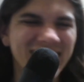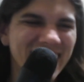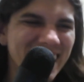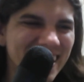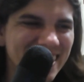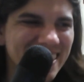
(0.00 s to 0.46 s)

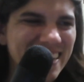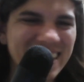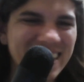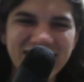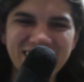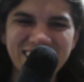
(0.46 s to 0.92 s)

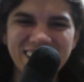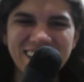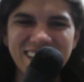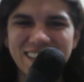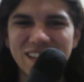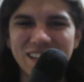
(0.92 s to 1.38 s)
leading
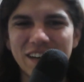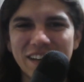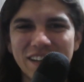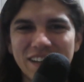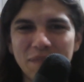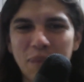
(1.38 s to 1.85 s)

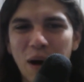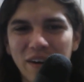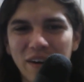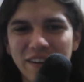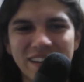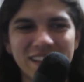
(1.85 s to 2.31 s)
the
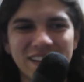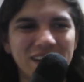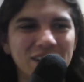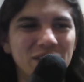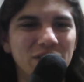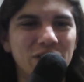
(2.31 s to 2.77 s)
party, let
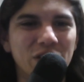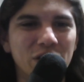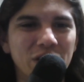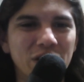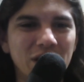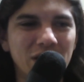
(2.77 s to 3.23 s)
alone
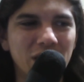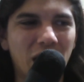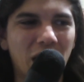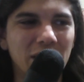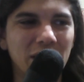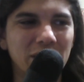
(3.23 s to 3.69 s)
her
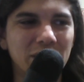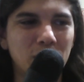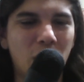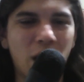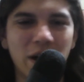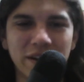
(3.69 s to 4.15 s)

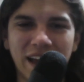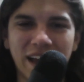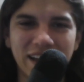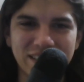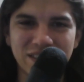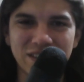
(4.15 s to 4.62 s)

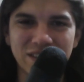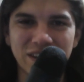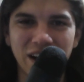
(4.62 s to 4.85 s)
podcaster